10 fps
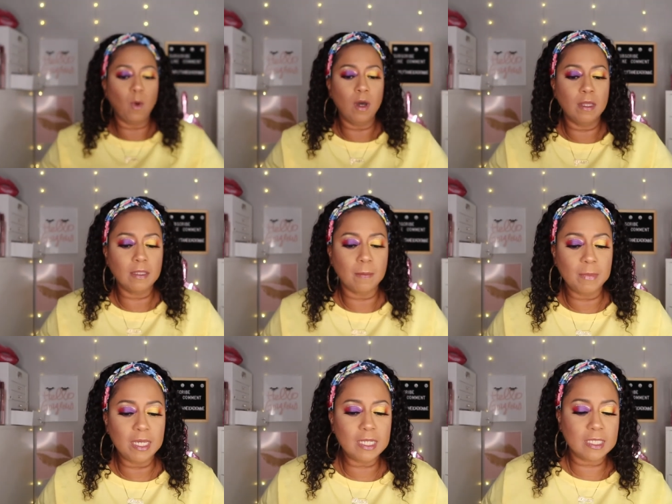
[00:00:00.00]
one, the
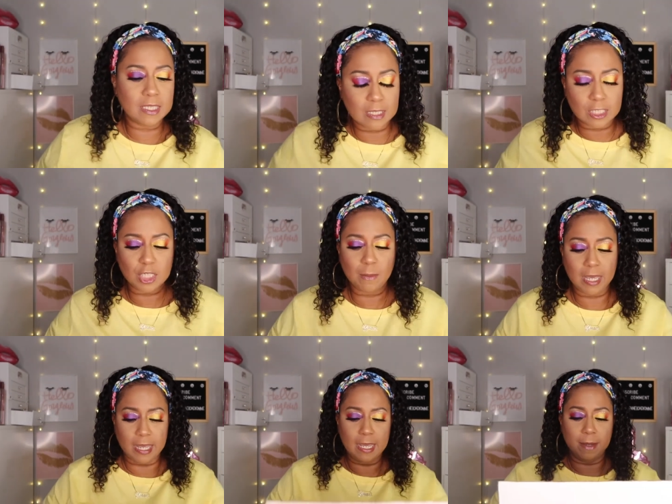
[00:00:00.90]
big
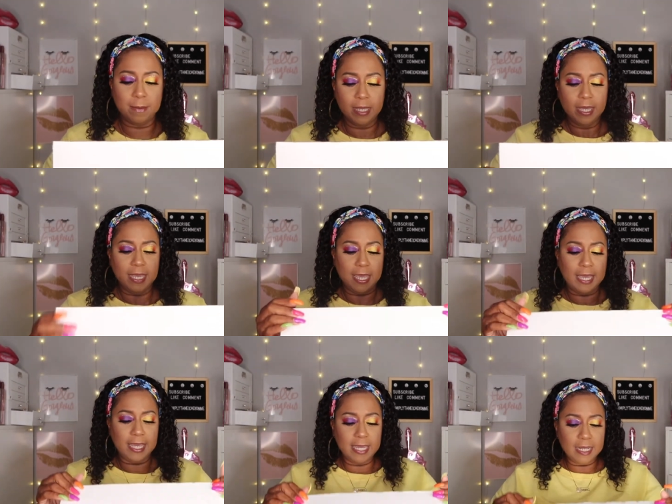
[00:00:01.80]
shabam.
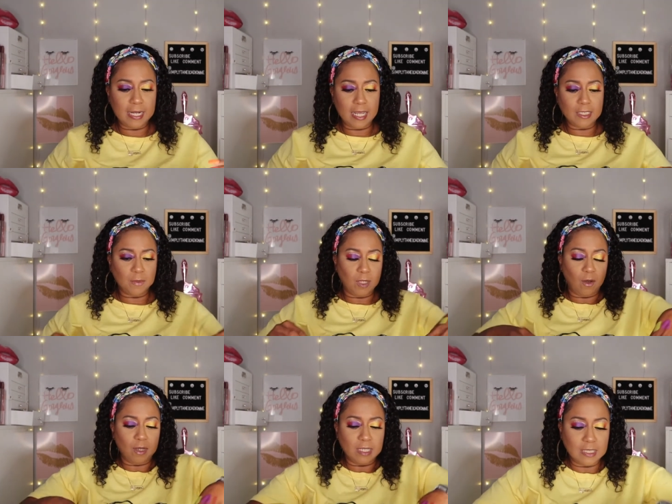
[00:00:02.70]
And as we
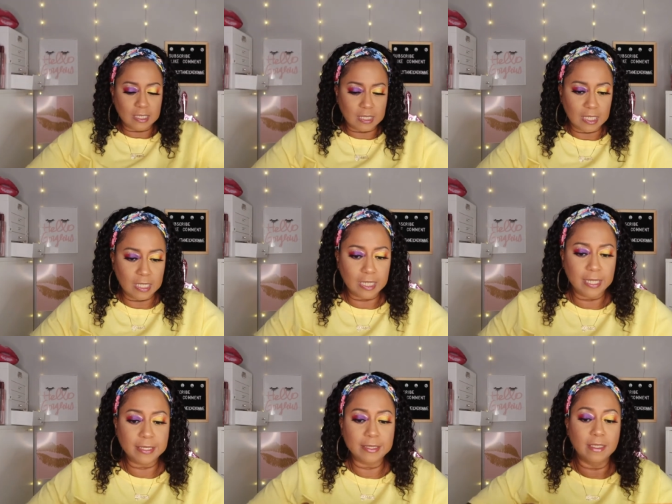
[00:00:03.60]
all can see,
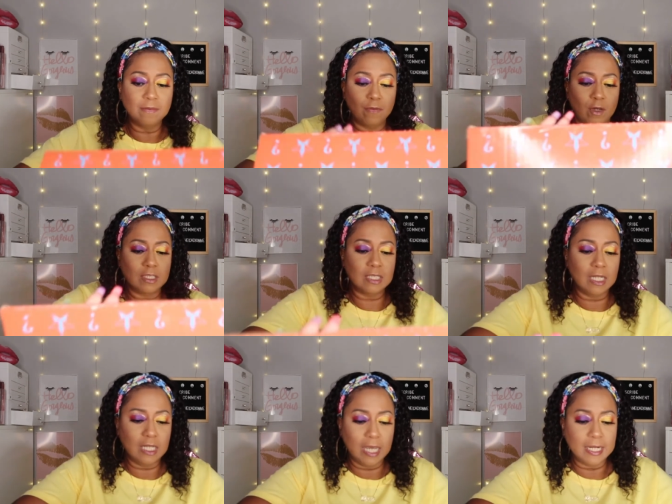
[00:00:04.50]

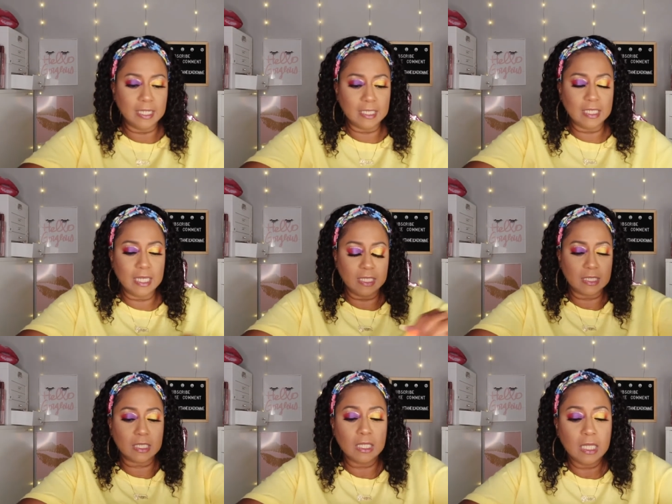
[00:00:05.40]
unfortunately, I didn't
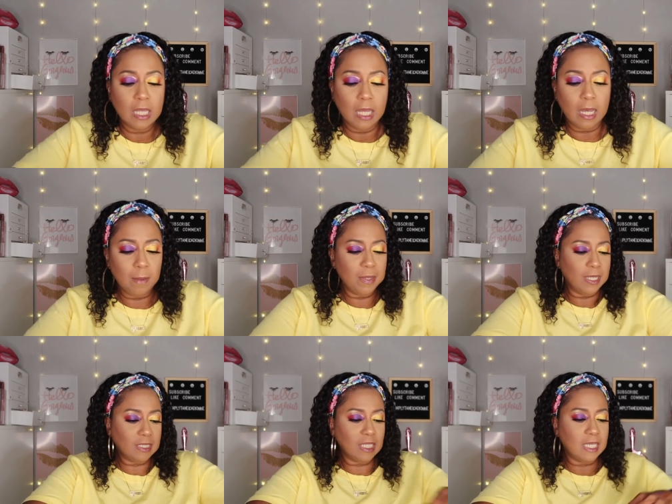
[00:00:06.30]
get a
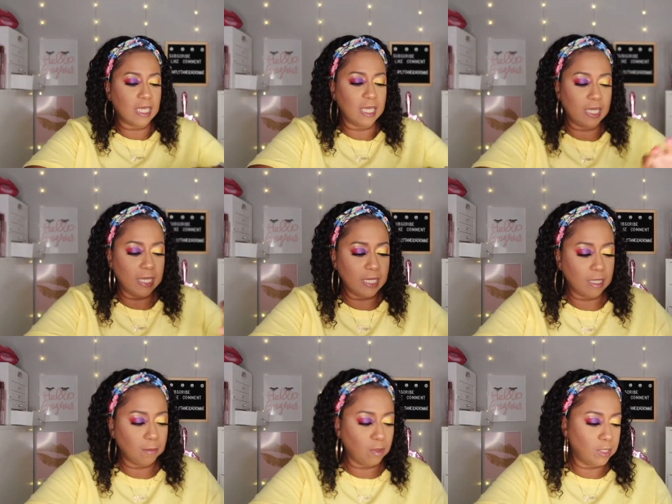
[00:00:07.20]
pink
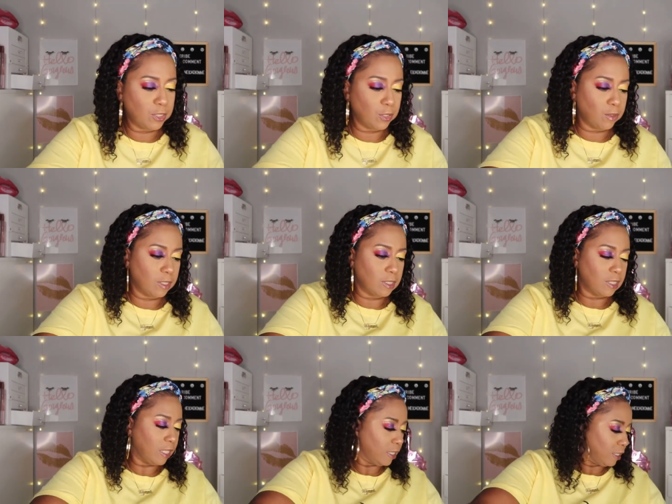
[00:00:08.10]
ticket. I'm pretty sure there's
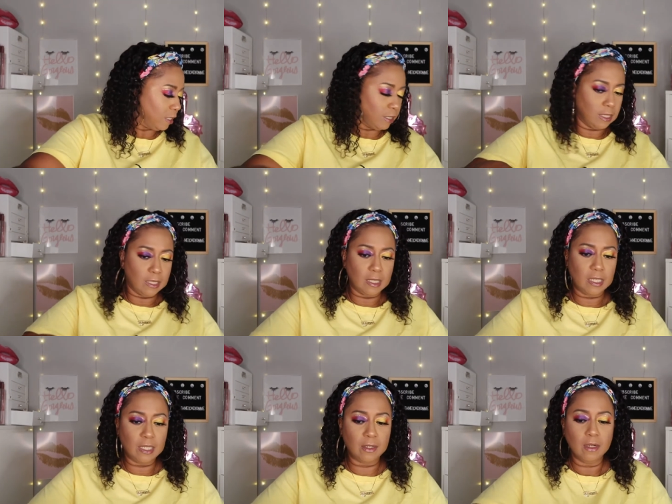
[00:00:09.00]
not none in
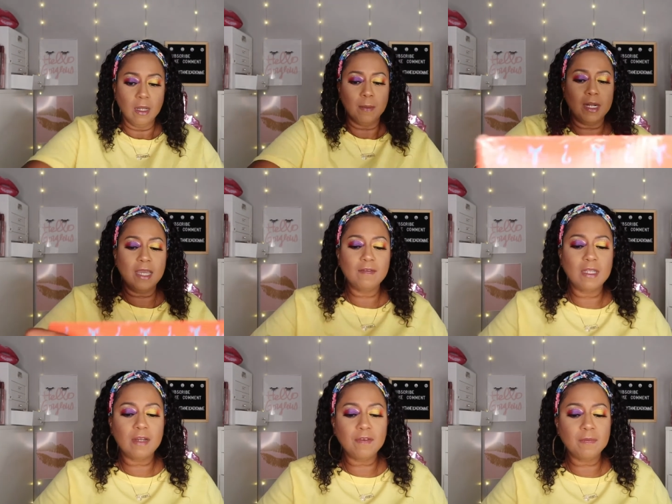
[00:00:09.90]
here. But I
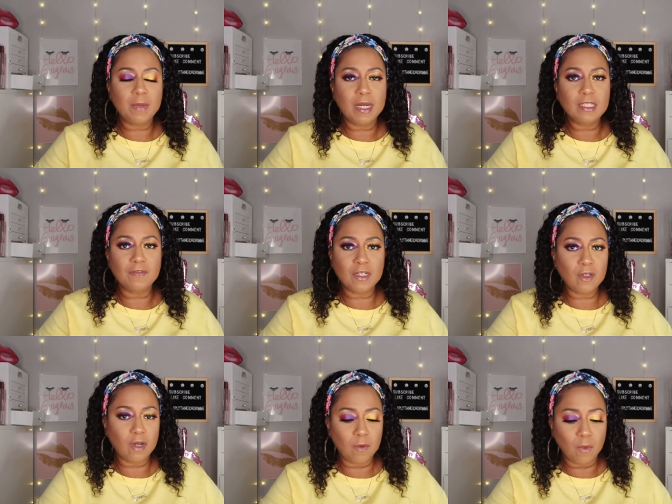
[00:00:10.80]
haven't, everybody's
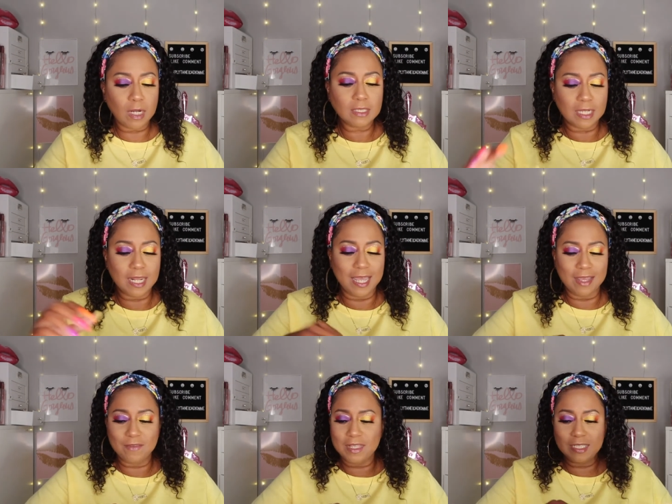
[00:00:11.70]
video I watched that
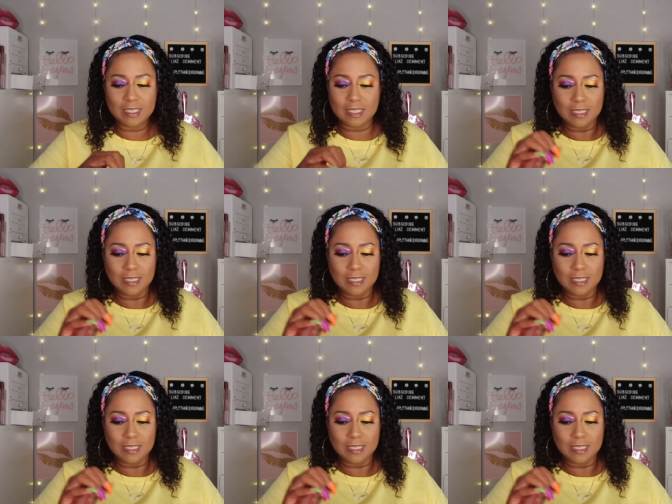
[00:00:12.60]
have these,